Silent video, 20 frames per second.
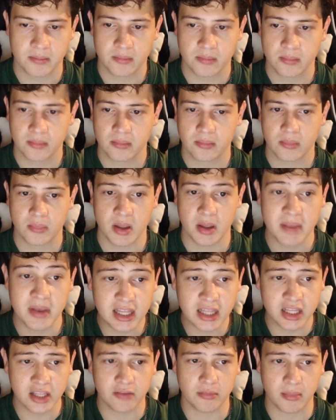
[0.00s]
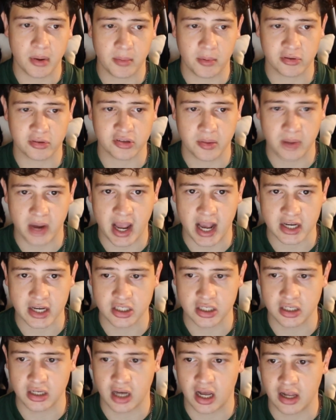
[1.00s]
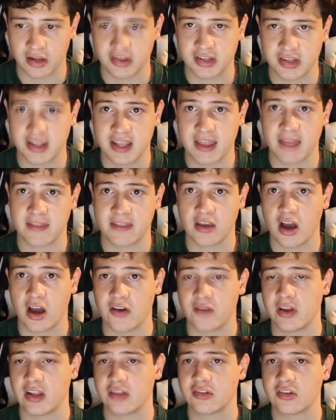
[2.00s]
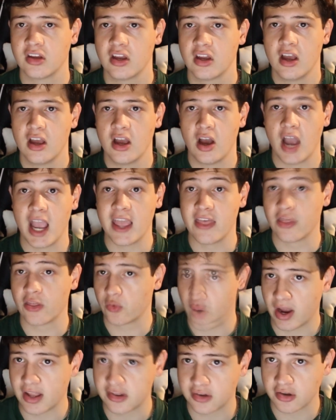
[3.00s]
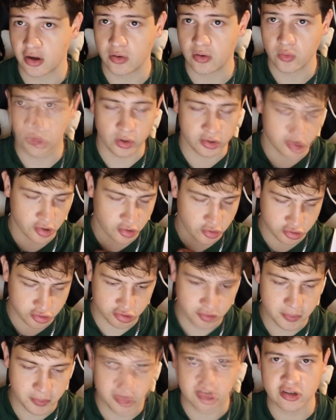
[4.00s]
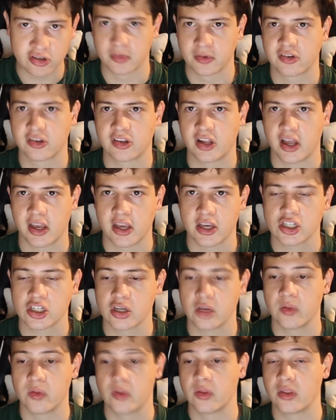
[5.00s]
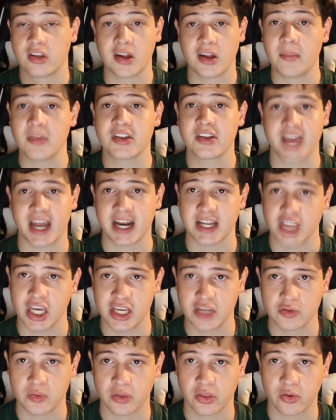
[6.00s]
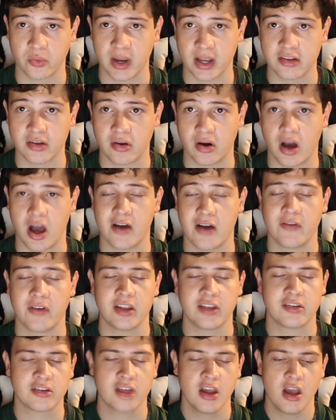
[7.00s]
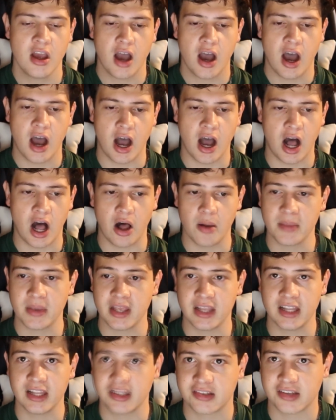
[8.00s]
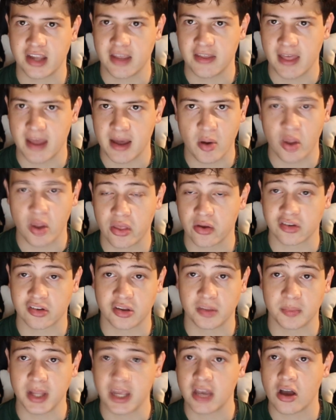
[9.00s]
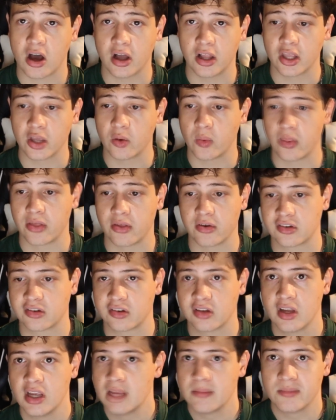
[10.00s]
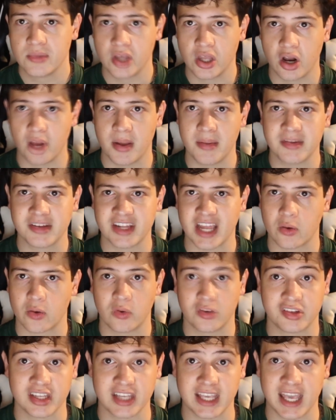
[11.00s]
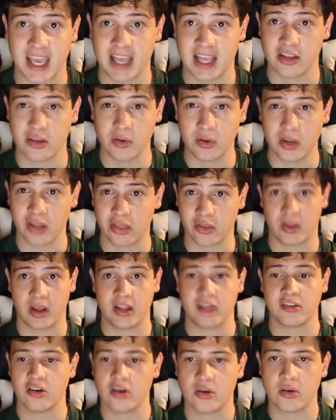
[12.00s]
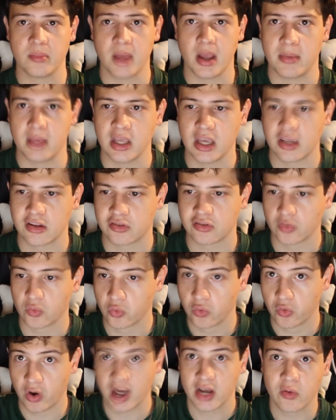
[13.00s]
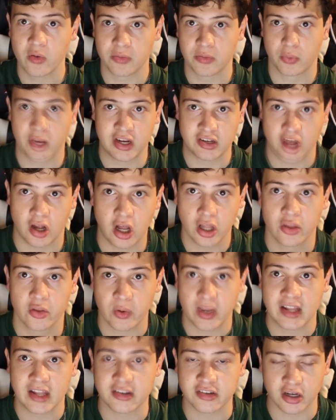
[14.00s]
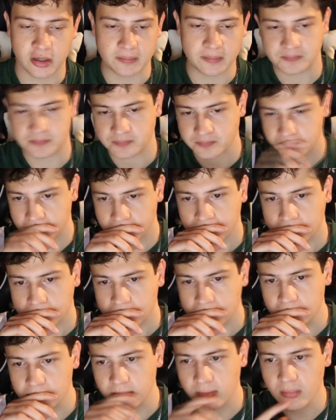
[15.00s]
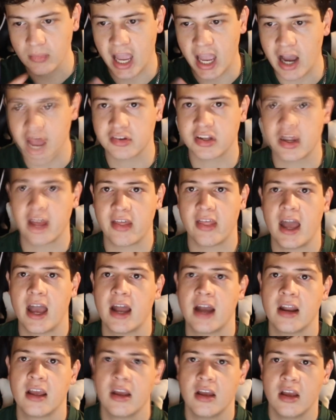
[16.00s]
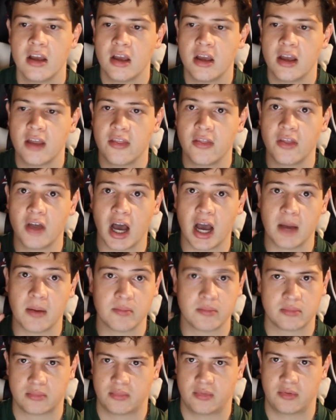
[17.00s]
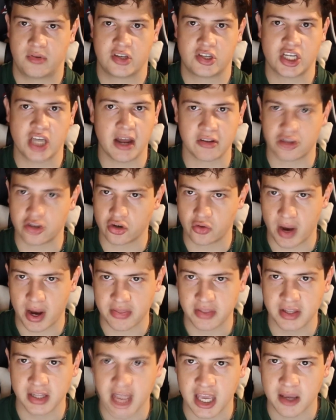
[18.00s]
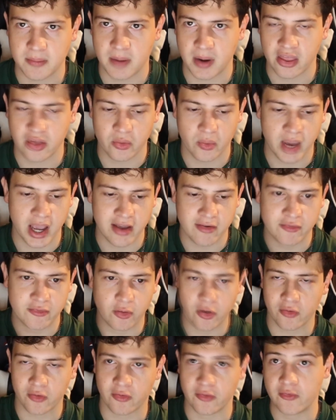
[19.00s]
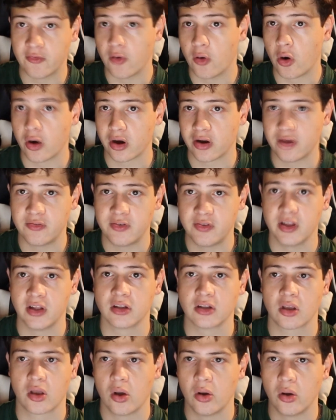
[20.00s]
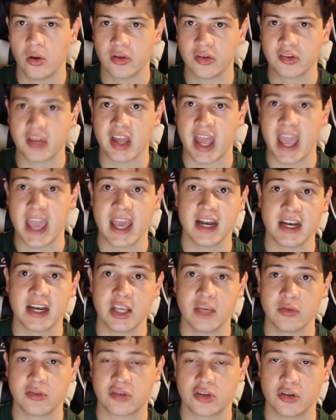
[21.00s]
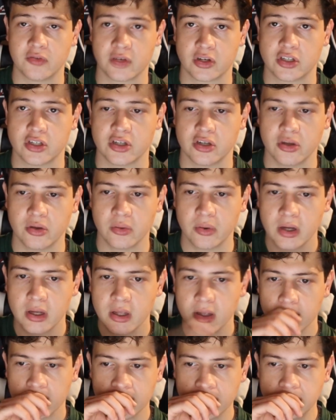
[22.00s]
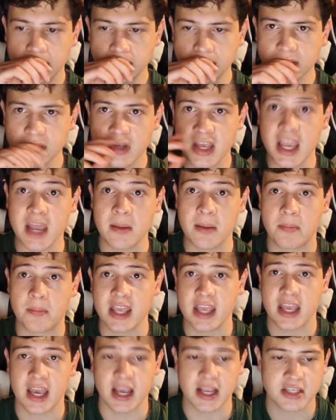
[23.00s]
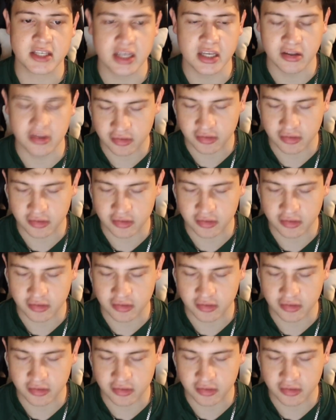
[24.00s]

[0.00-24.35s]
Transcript: Immediately from my post-game reaction, I'll say that the offense in the red zone was super, super sluggish. Something's got to change with the red zone offense. I'll immediately say that. Whether play calling, whether it's, maybe Zach Wilson can't do it in the red zone. Maybe it's run it with Breece Hall in the red zone. Outside of that, shout out to Greg the Leg, by the way. 4 for 4 in field goals, and he was 2 for 2 in PATs.